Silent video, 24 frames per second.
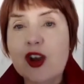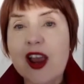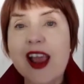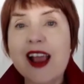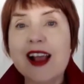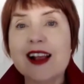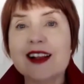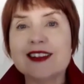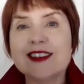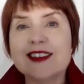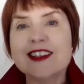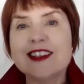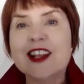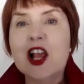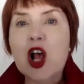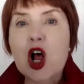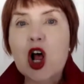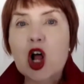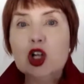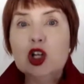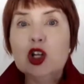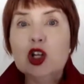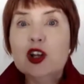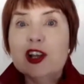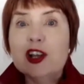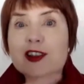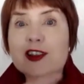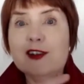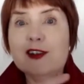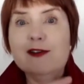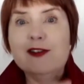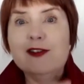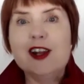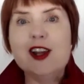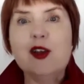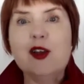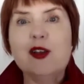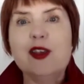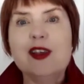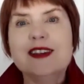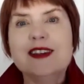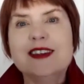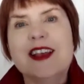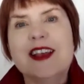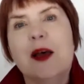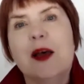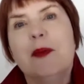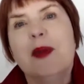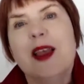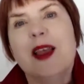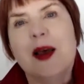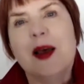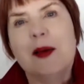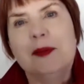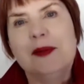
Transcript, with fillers: hands, look at the video that's coming up